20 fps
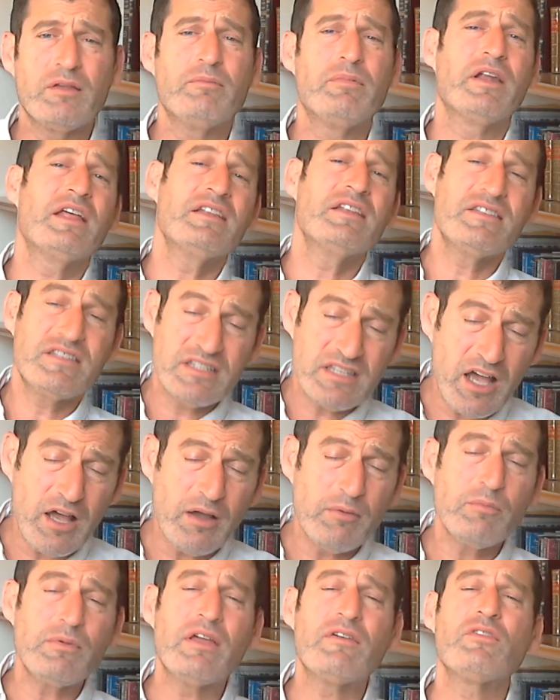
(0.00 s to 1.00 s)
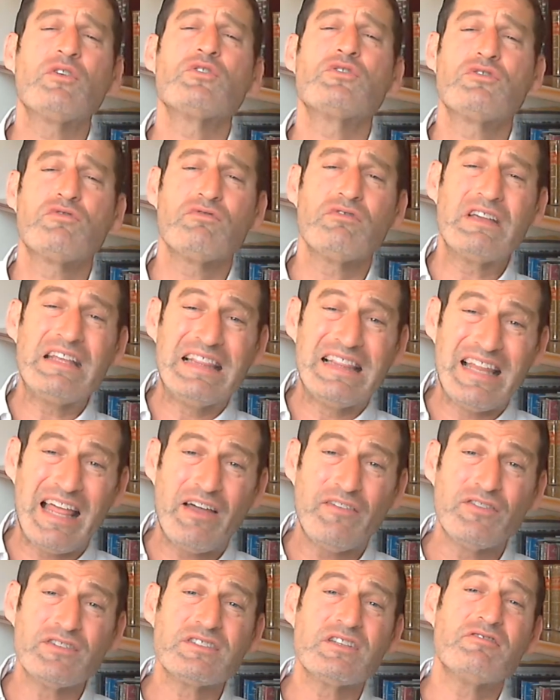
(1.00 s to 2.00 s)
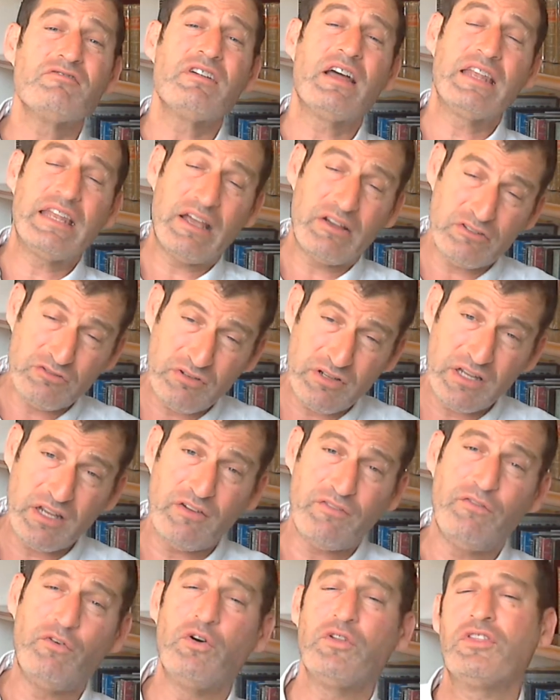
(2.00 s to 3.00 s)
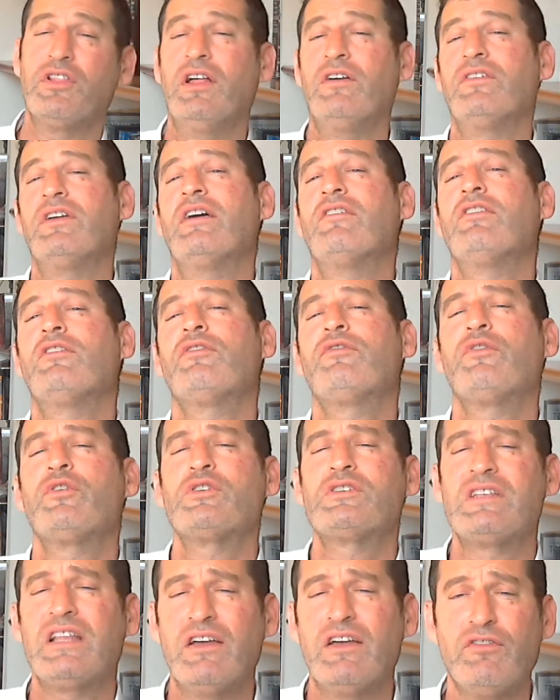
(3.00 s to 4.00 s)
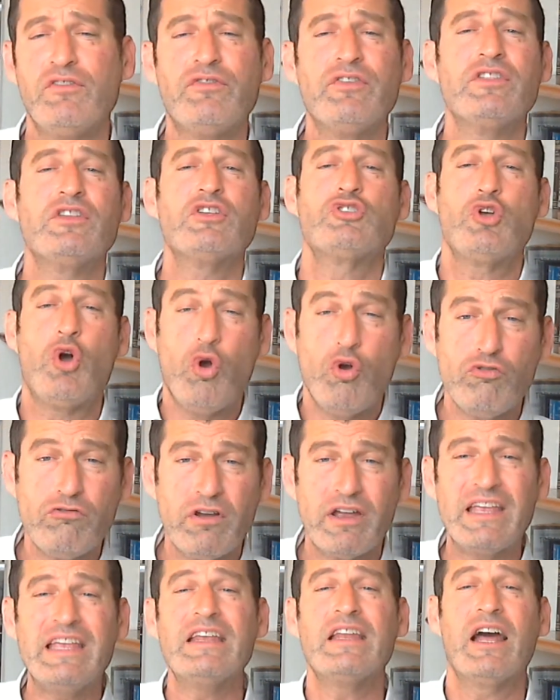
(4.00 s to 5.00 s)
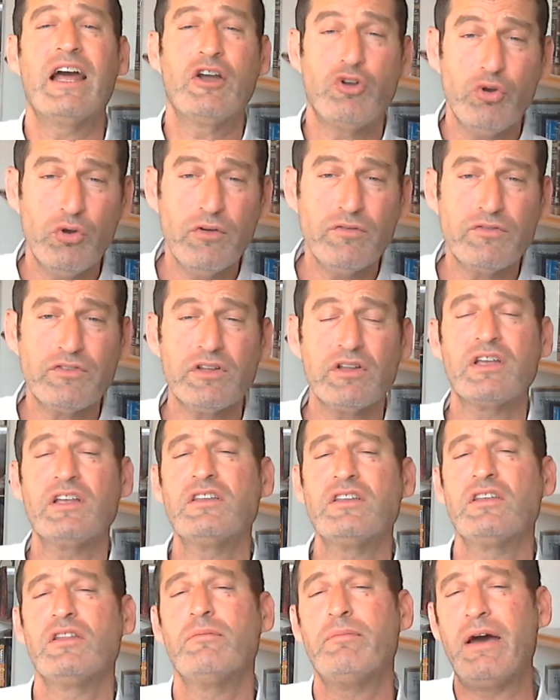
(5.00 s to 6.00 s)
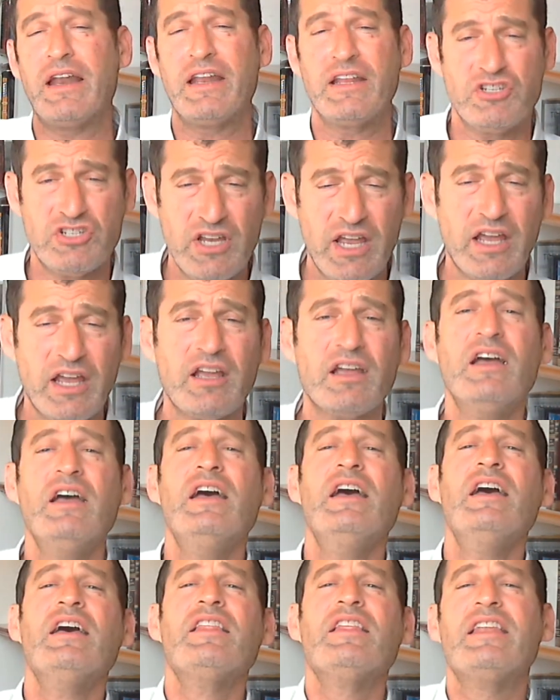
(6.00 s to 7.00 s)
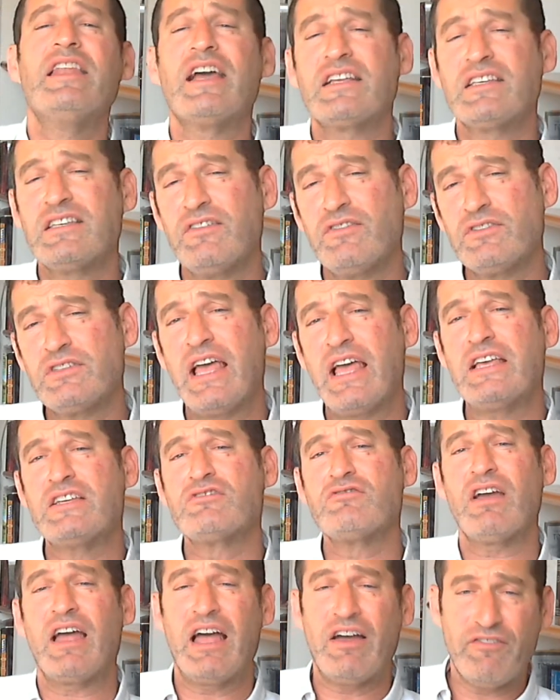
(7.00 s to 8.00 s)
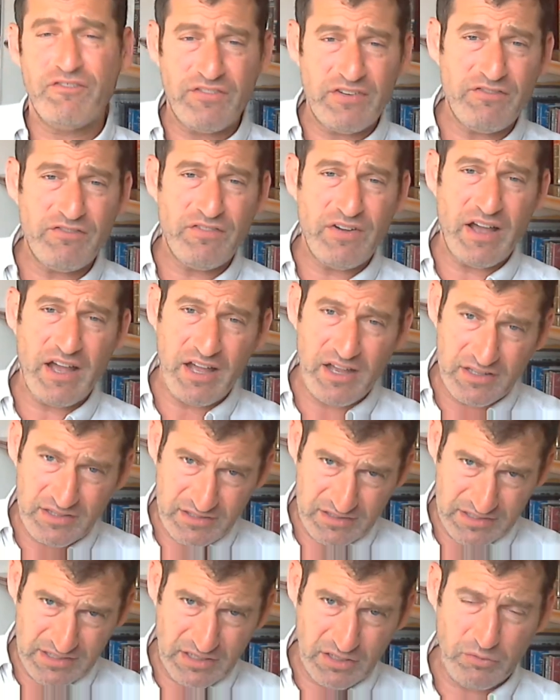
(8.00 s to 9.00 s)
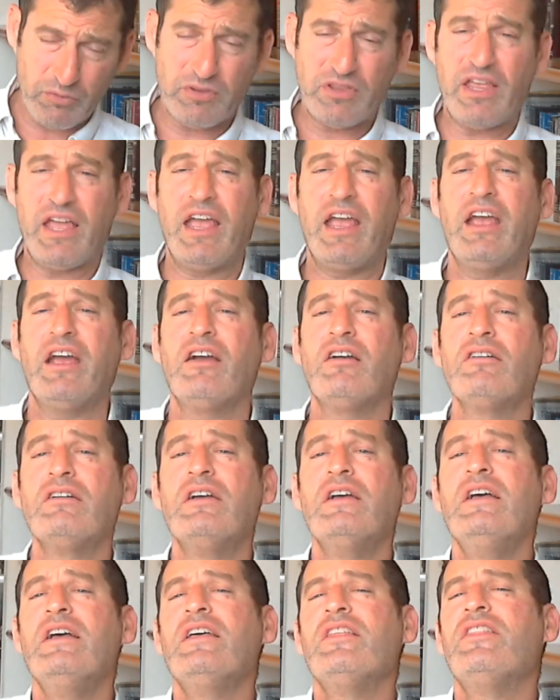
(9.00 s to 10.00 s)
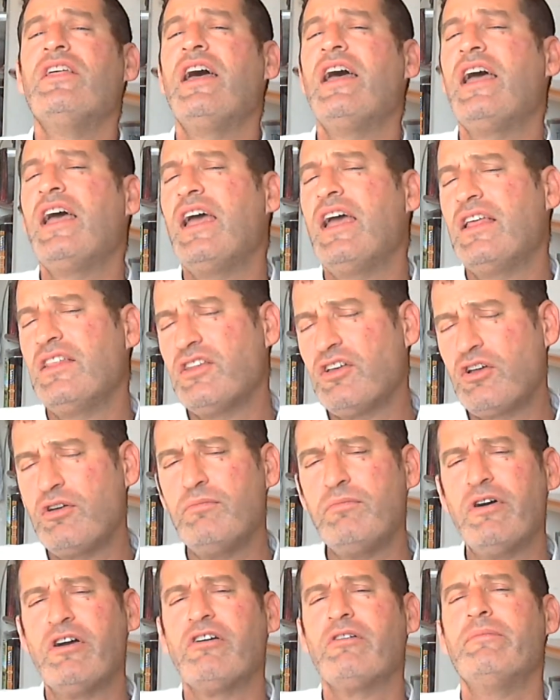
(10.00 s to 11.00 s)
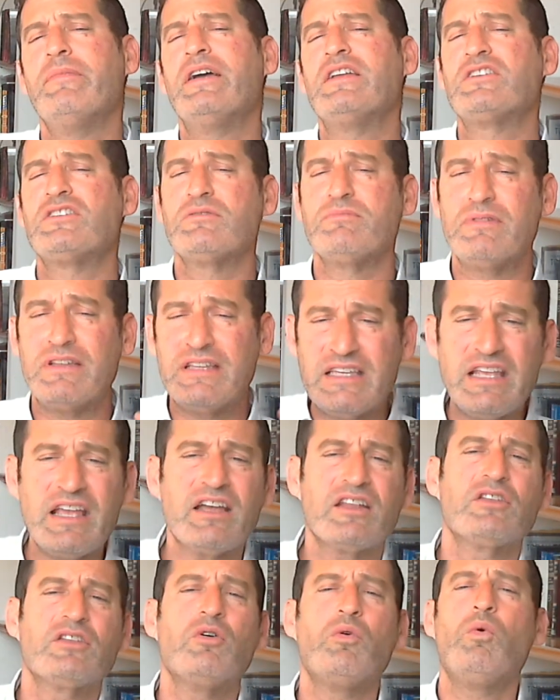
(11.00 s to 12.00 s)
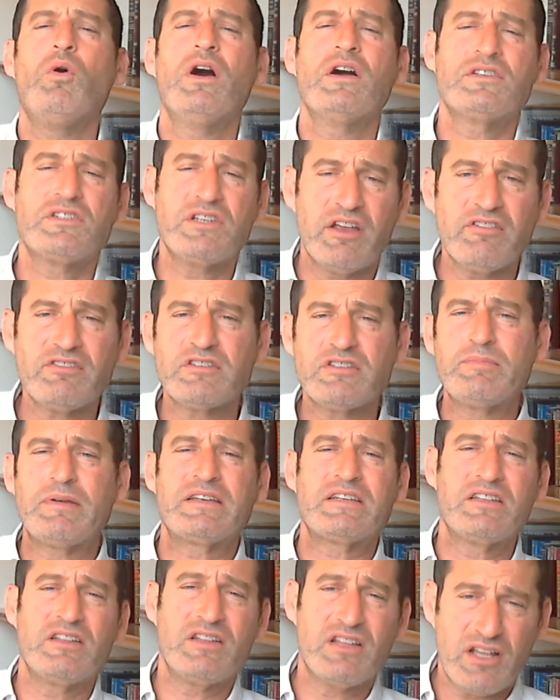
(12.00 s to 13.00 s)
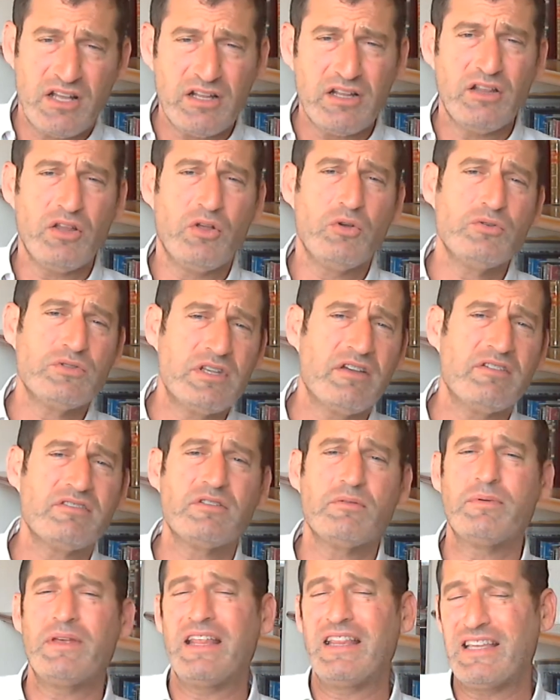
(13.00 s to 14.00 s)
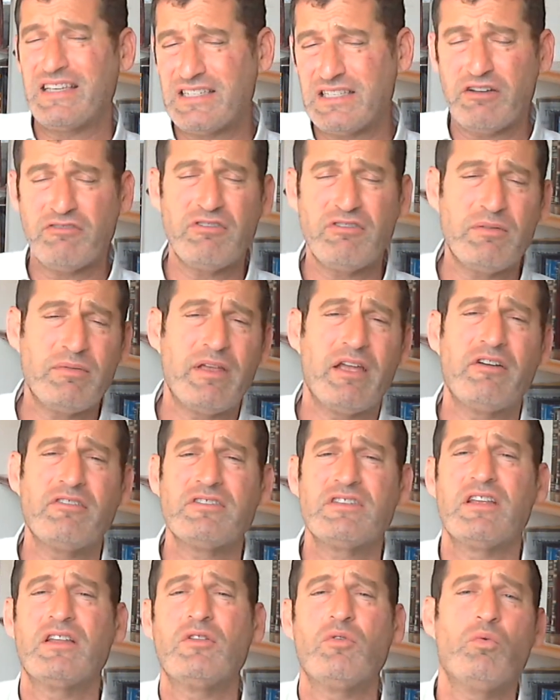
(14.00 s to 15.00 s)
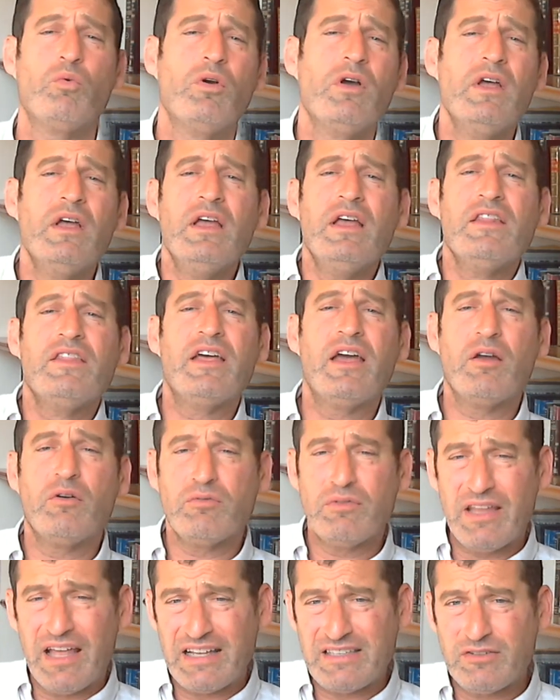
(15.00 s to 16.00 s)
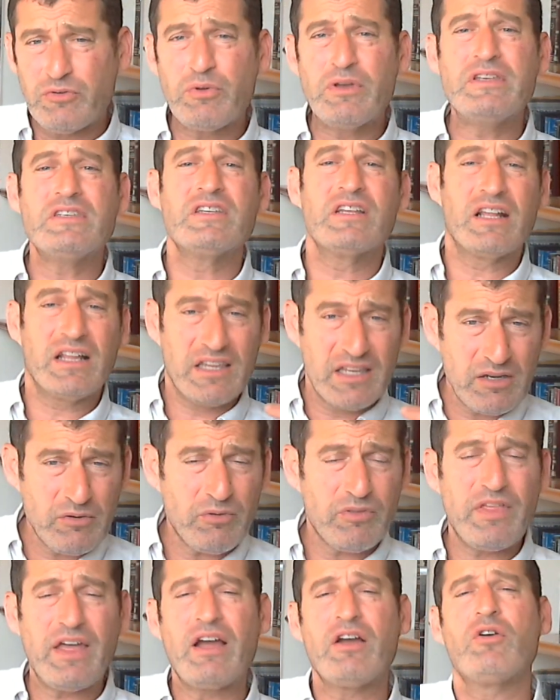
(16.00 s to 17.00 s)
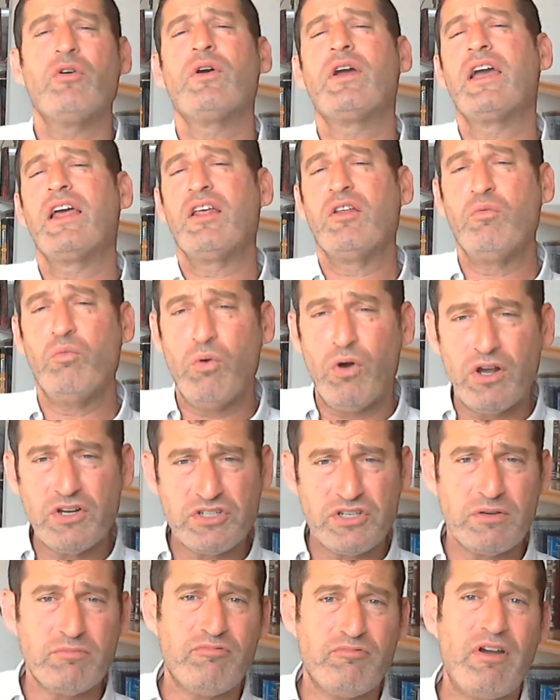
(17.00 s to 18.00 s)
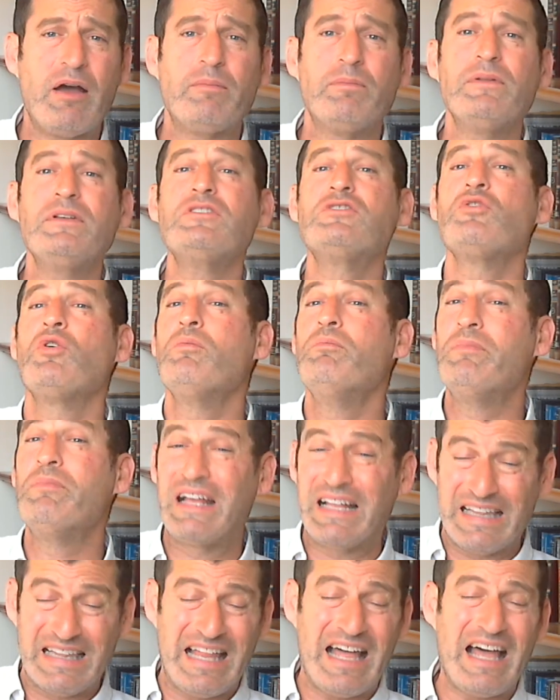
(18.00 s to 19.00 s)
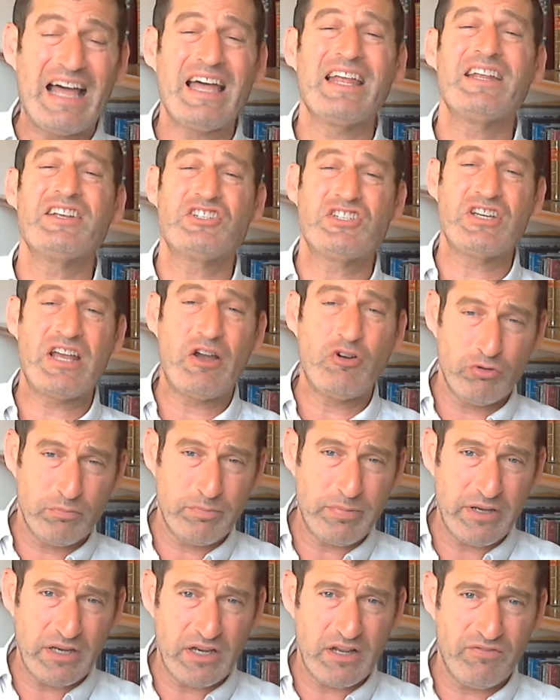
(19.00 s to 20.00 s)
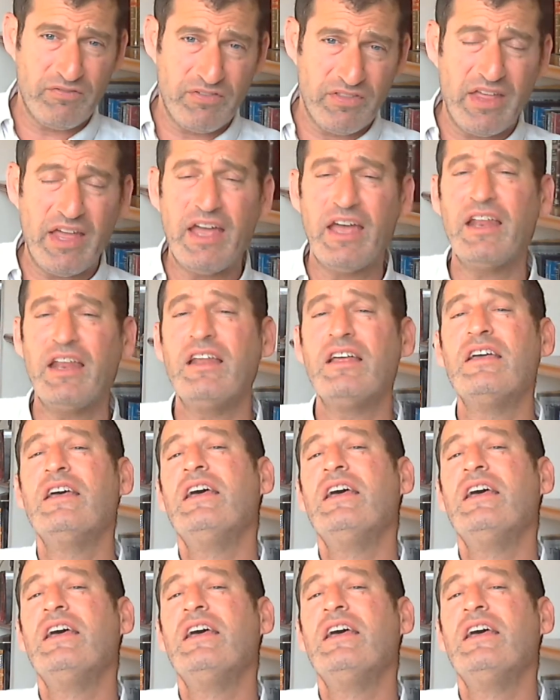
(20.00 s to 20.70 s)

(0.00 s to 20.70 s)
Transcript: But in some, you have those three levels, and now it's really a fourth level. You have the first level from the Torah, iyun haguf, to look into the body and check. The next level is Ezra chafifa, dealing with the hair. Then the Gemara mentions mediach, to wash areas, especially the closed areas of Beit HaStarim, the areas that are not so easy to clean without going in and washing properly. So miklach, and a shower would be enough for that.